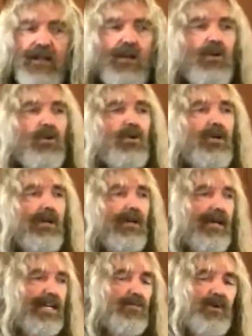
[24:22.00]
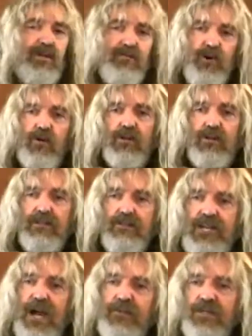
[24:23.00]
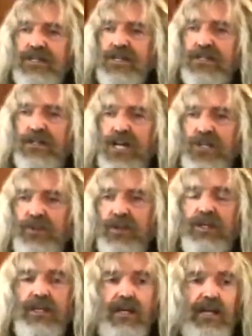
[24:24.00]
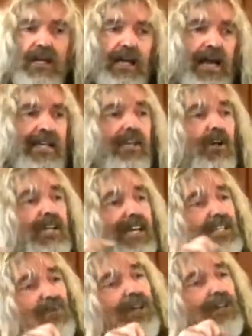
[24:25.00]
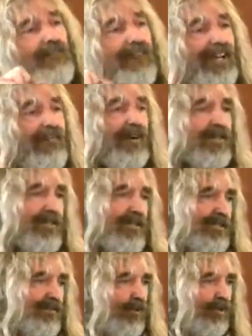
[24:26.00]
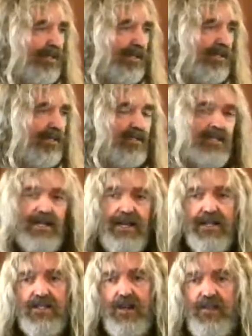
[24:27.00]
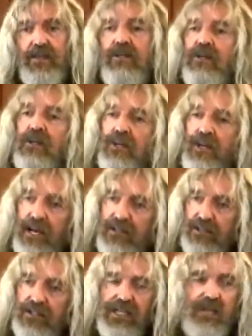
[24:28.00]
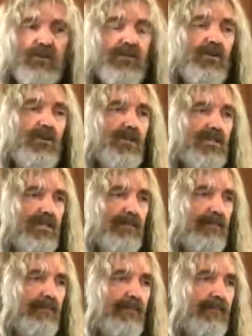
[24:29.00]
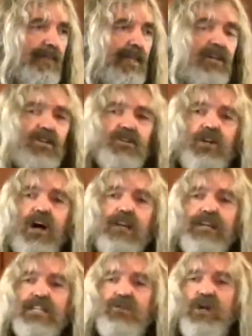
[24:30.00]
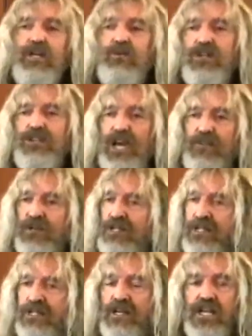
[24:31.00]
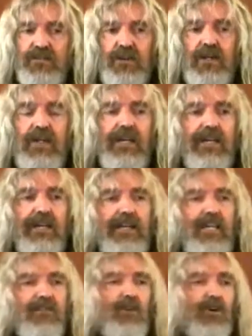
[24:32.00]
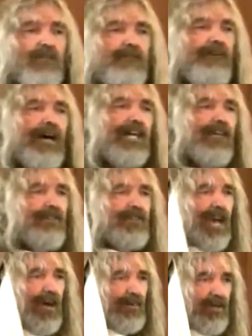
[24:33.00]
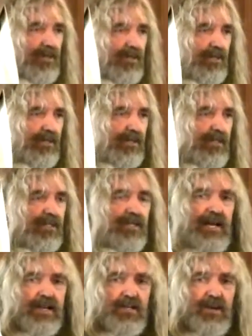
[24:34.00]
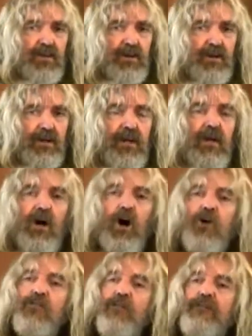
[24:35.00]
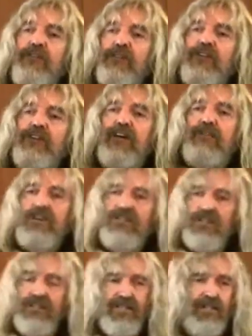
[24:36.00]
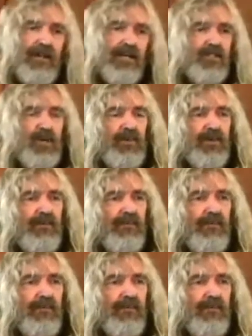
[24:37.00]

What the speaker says: Luke has 24 chapters in his Gospel, and he only has 25 verses devoted to the Last Supper, and they're dealing with Eucharist. John has 21 chapters in his Gospel. He devotes 5 chapters to the Last Supper, 155 verses to the Last Supper,